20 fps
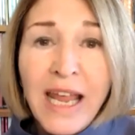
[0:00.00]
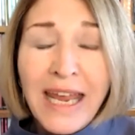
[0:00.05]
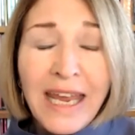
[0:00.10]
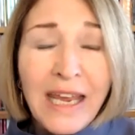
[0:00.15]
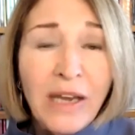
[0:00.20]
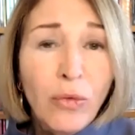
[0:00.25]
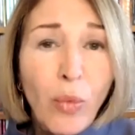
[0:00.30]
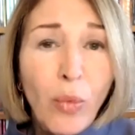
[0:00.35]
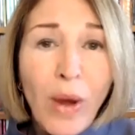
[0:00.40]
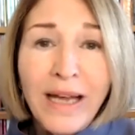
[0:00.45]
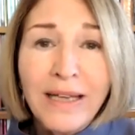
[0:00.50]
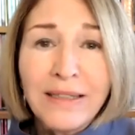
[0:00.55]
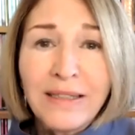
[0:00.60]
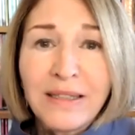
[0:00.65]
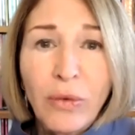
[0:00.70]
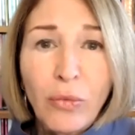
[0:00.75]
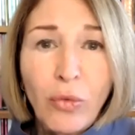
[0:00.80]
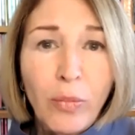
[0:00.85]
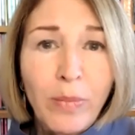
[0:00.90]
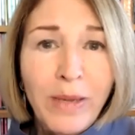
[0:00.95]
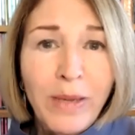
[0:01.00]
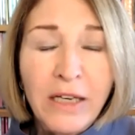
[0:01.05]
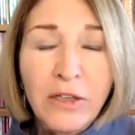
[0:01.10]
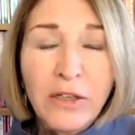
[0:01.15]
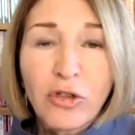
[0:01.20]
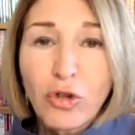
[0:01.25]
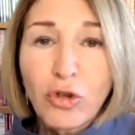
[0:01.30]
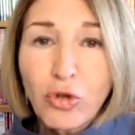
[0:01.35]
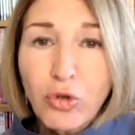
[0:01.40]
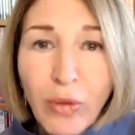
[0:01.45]
in ways that will be
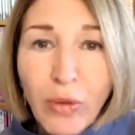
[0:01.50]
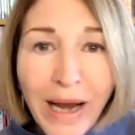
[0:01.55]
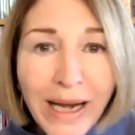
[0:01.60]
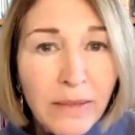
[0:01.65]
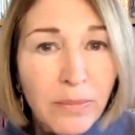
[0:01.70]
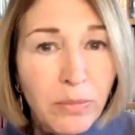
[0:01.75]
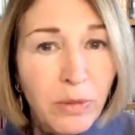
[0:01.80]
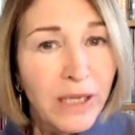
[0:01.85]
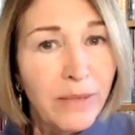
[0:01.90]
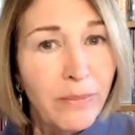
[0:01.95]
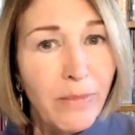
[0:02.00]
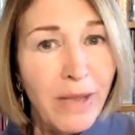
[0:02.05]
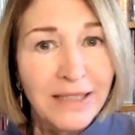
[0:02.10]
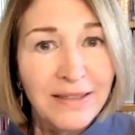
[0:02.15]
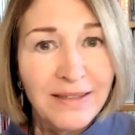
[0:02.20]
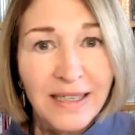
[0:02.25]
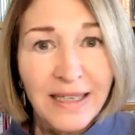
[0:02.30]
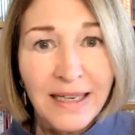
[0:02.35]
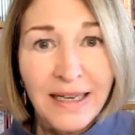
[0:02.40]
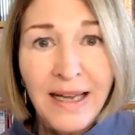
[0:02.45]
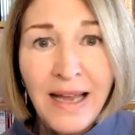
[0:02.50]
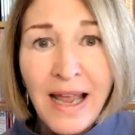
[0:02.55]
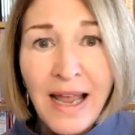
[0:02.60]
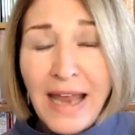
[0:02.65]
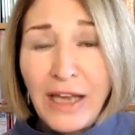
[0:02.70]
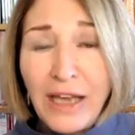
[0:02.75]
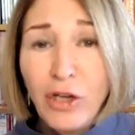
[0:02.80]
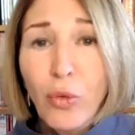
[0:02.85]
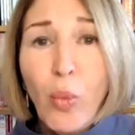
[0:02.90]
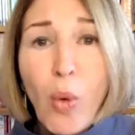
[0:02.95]
incredibly messy.
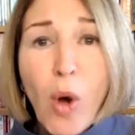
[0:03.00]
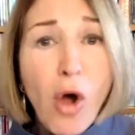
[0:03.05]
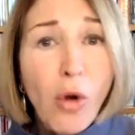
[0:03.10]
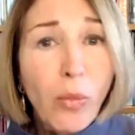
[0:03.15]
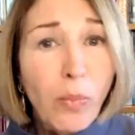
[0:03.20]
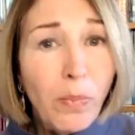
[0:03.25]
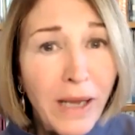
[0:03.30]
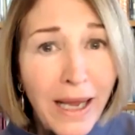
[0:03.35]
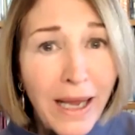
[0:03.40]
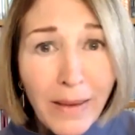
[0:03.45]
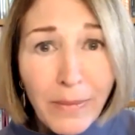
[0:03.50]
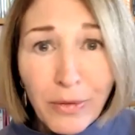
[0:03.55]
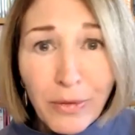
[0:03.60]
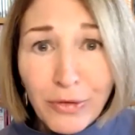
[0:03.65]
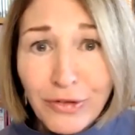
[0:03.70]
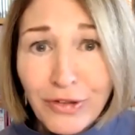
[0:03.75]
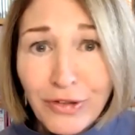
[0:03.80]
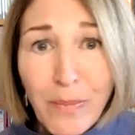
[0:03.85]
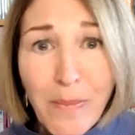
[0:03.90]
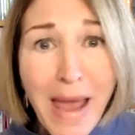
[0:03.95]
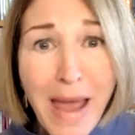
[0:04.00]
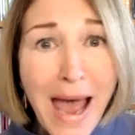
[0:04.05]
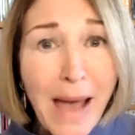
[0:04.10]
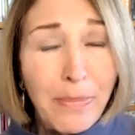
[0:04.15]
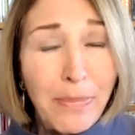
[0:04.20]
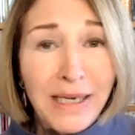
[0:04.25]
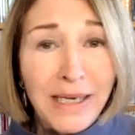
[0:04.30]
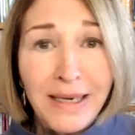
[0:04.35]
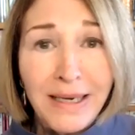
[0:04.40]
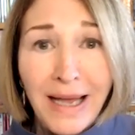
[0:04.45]
You won't be able to
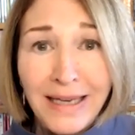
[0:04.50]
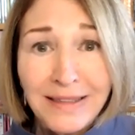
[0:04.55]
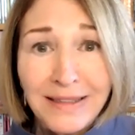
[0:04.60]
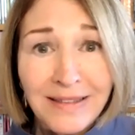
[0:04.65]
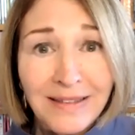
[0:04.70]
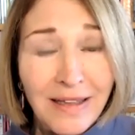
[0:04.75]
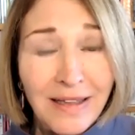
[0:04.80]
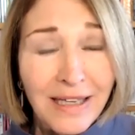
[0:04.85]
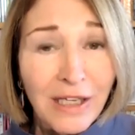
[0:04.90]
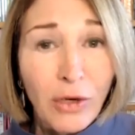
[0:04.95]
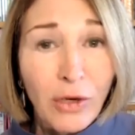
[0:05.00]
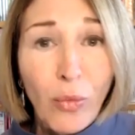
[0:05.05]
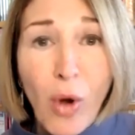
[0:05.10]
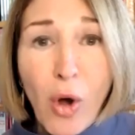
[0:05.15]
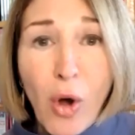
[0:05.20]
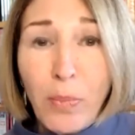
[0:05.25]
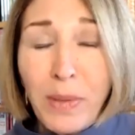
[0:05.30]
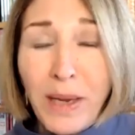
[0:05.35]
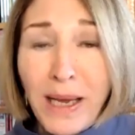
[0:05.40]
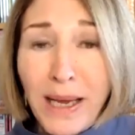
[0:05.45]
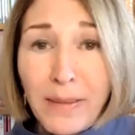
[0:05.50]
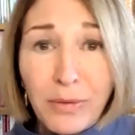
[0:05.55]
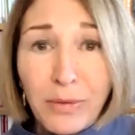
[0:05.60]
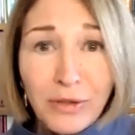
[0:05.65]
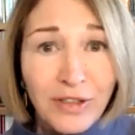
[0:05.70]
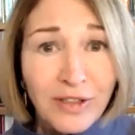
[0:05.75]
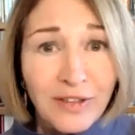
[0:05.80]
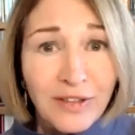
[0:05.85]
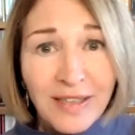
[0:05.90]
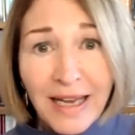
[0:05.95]
map it nicely. You won't be able
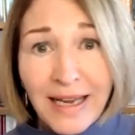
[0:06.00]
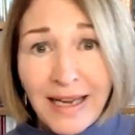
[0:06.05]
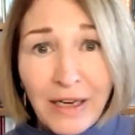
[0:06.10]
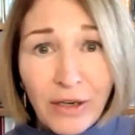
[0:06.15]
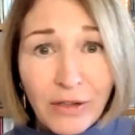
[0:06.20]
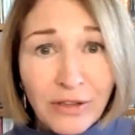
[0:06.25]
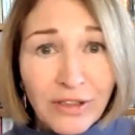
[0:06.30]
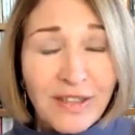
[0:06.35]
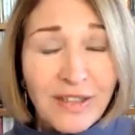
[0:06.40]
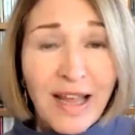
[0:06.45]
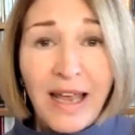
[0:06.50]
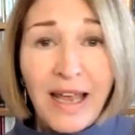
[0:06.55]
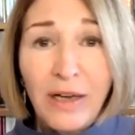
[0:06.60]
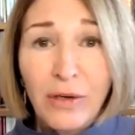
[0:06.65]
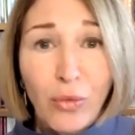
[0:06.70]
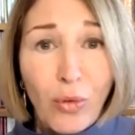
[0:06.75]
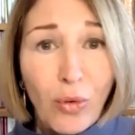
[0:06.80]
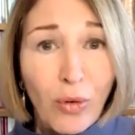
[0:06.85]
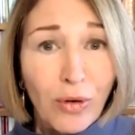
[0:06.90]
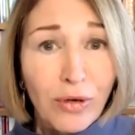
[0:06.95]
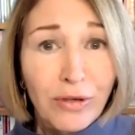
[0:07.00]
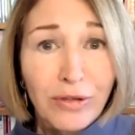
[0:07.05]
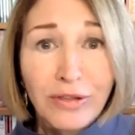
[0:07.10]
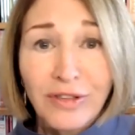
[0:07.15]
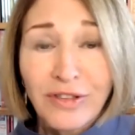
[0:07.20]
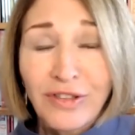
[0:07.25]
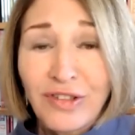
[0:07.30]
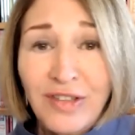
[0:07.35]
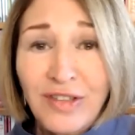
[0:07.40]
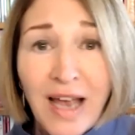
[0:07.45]
to say, here's the
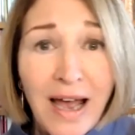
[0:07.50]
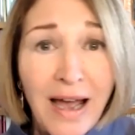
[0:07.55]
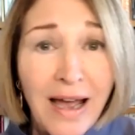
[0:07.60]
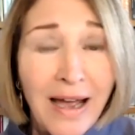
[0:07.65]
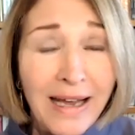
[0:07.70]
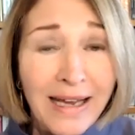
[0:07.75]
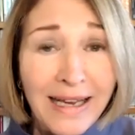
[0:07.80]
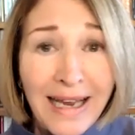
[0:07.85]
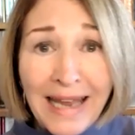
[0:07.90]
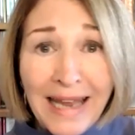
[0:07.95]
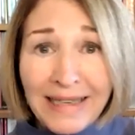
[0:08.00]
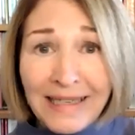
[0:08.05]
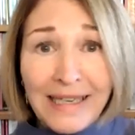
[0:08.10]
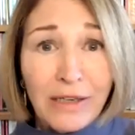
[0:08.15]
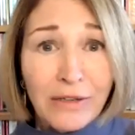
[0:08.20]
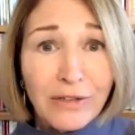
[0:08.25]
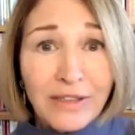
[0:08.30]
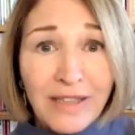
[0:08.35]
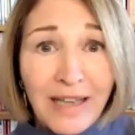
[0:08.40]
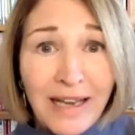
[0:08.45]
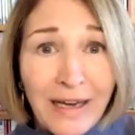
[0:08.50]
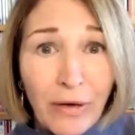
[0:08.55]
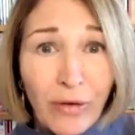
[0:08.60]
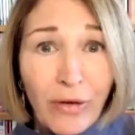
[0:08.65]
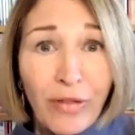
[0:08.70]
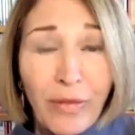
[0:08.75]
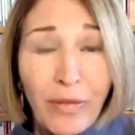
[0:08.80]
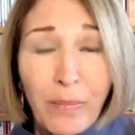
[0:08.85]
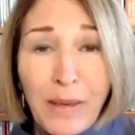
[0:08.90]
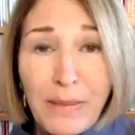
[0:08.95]
headquarters and here are
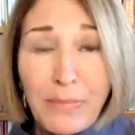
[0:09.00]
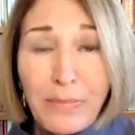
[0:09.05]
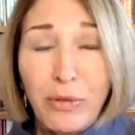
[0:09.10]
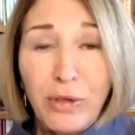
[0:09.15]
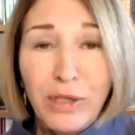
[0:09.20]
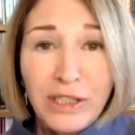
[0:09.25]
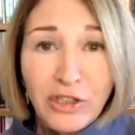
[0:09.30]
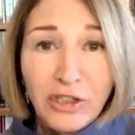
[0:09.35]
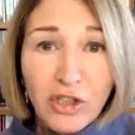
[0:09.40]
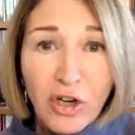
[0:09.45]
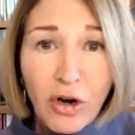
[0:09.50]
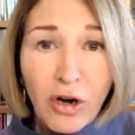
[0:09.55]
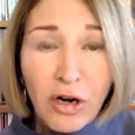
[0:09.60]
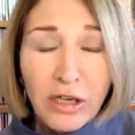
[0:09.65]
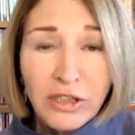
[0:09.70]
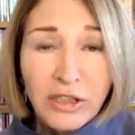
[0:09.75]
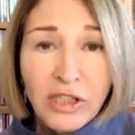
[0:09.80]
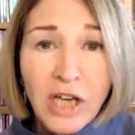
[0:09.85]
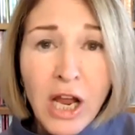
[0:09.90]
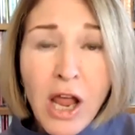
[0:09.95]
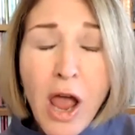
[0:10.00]
the people in charge.